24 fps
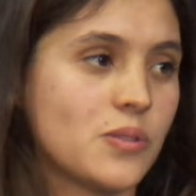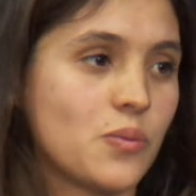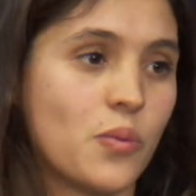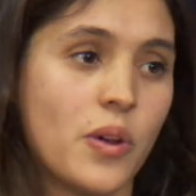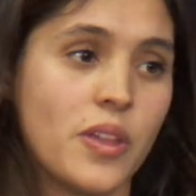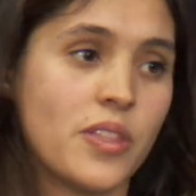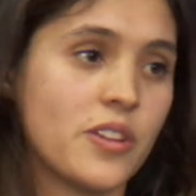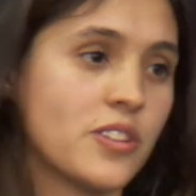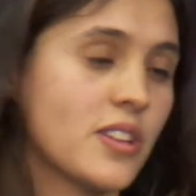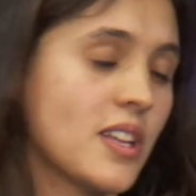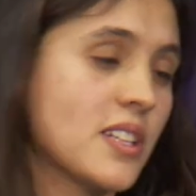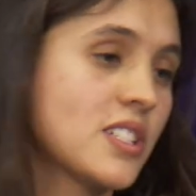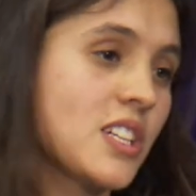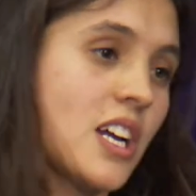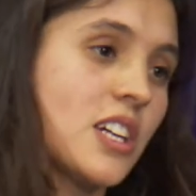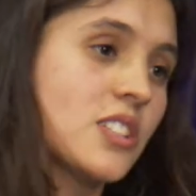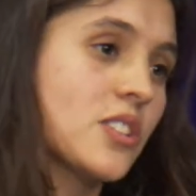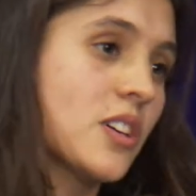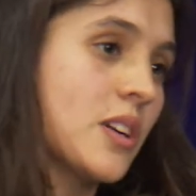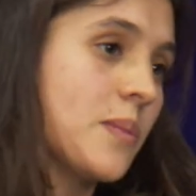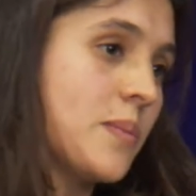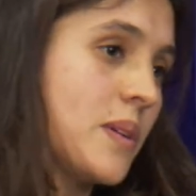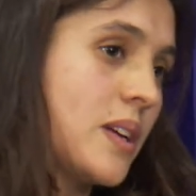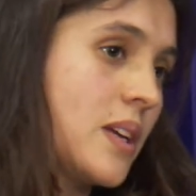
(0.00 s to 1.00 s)
Whether that child's
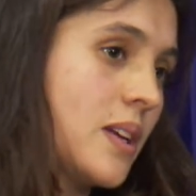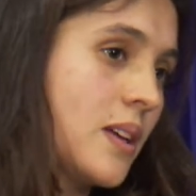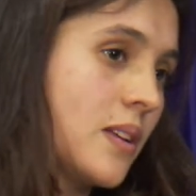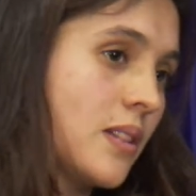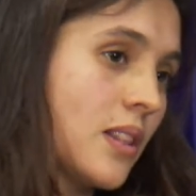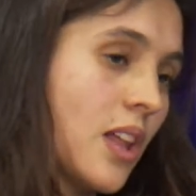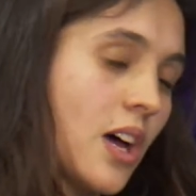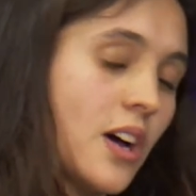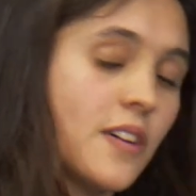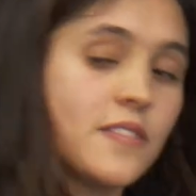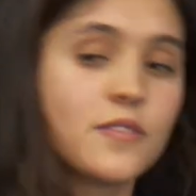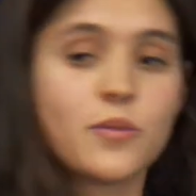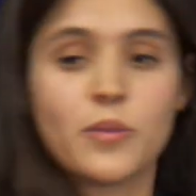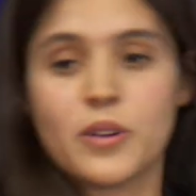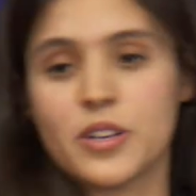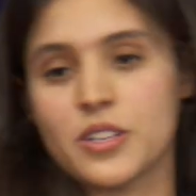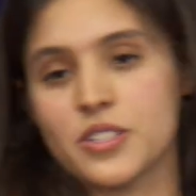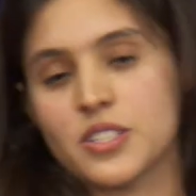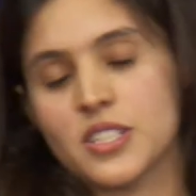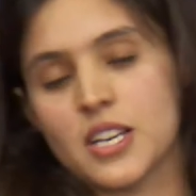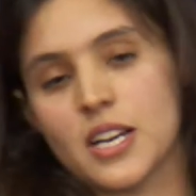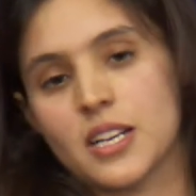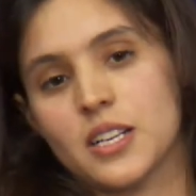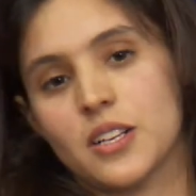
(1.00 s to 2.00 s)
gonna be loved, whether
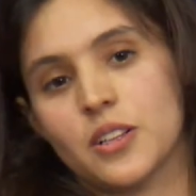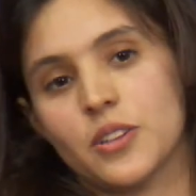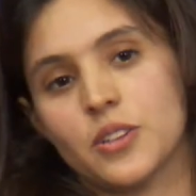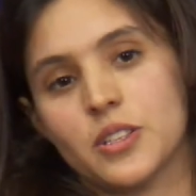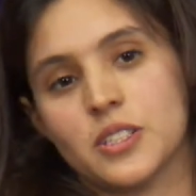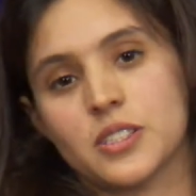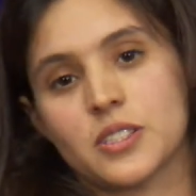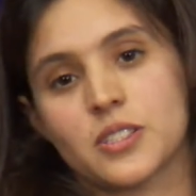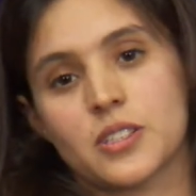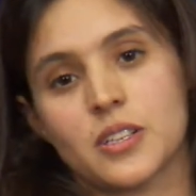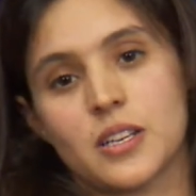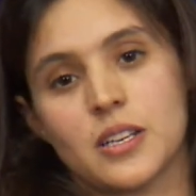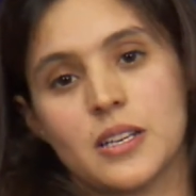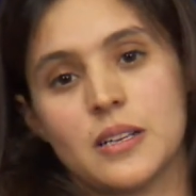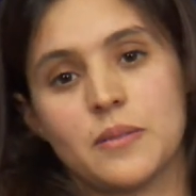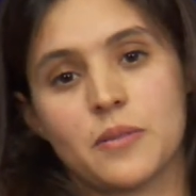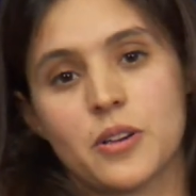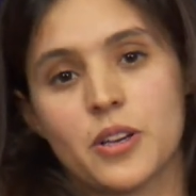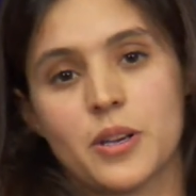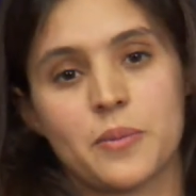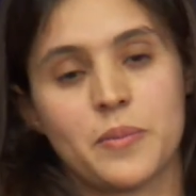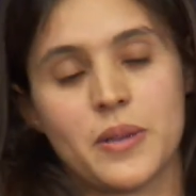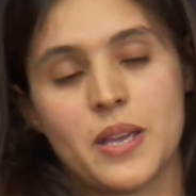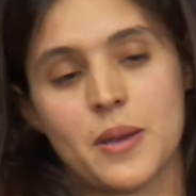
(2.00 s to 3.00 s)
the child is
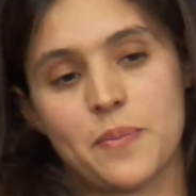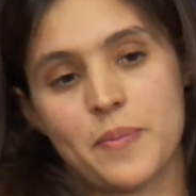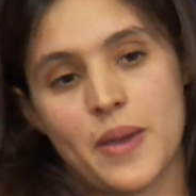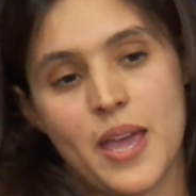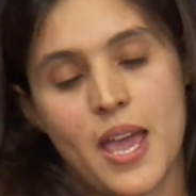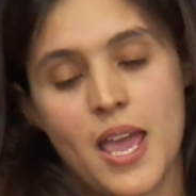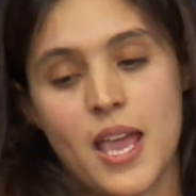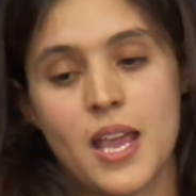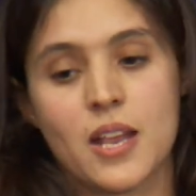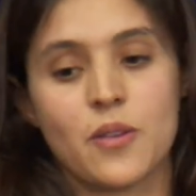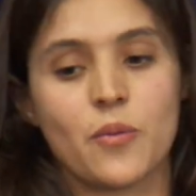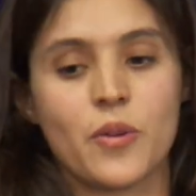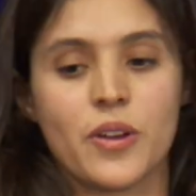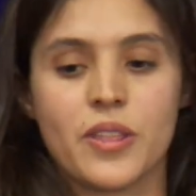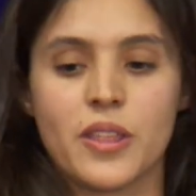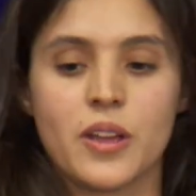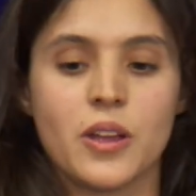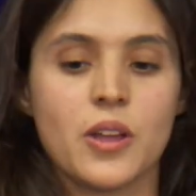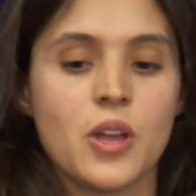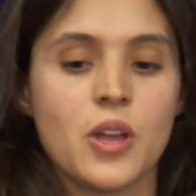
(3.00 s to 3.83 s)
gonna be a pain, whether